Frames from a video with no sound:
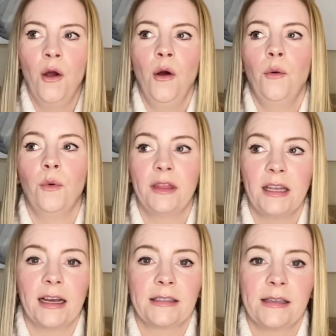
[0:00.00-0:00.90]
what the
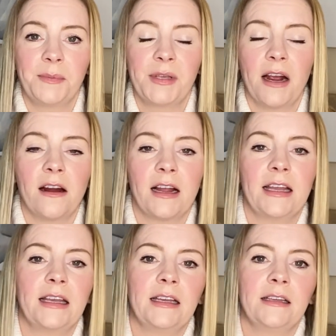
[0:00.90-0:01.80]
next steps are
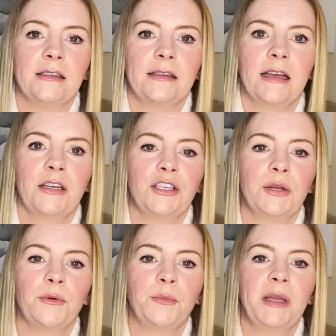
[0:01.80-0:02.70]
is she
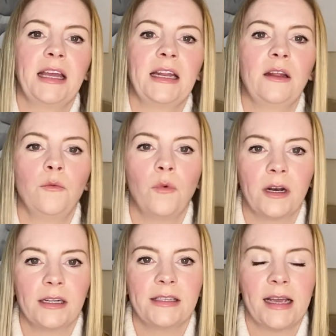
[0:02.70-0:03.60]
will be getting 1
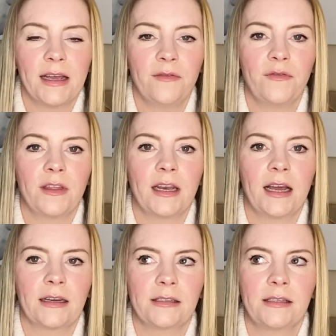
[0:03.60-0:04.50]
a day for the
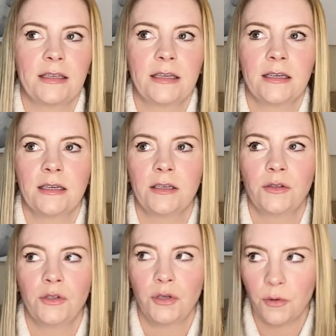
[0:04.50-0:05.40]
next
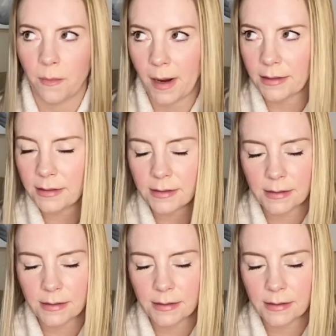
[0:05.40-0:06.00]
2 months.